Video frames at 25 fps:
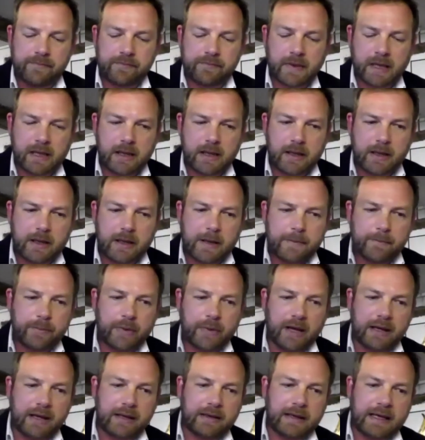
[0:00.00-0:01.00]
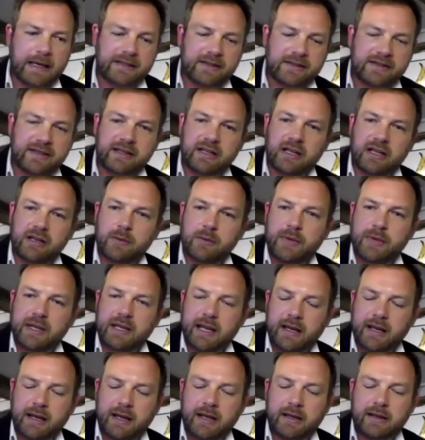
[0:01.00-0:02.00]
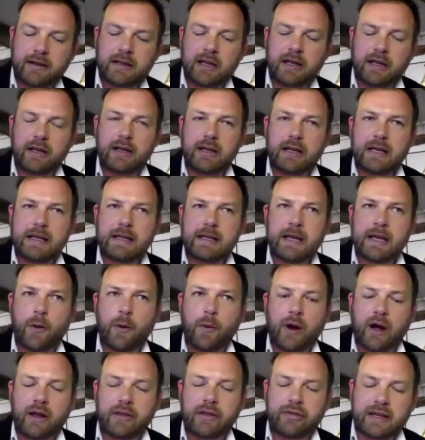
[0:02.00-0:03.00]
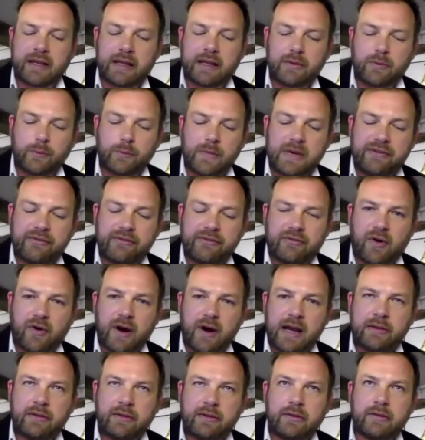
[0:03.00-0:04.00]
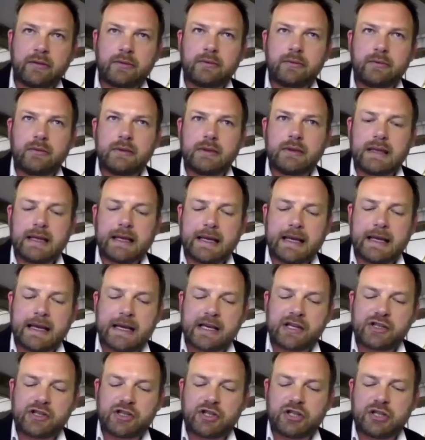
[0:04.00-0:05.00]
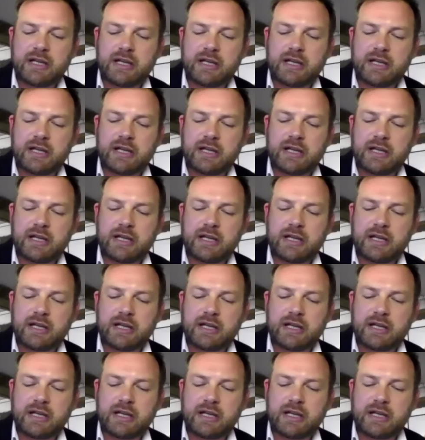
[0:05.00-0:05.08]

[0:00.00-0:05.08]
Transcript: But as I said at the beginning, I think we find